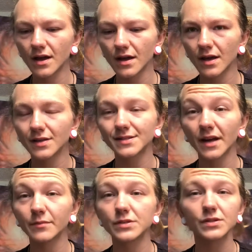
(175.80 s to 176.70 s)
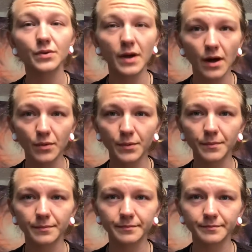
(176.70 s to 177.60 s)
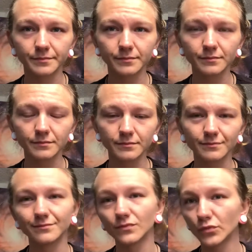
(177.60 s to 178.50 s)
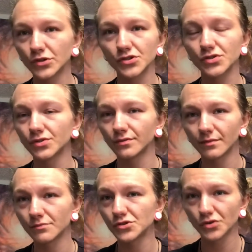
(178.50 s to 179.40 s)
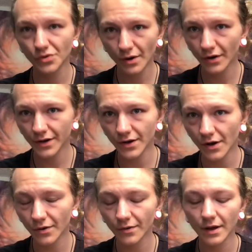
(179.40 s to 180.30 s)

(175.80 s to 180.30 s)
It's time to slow down, which I'm sure you already know.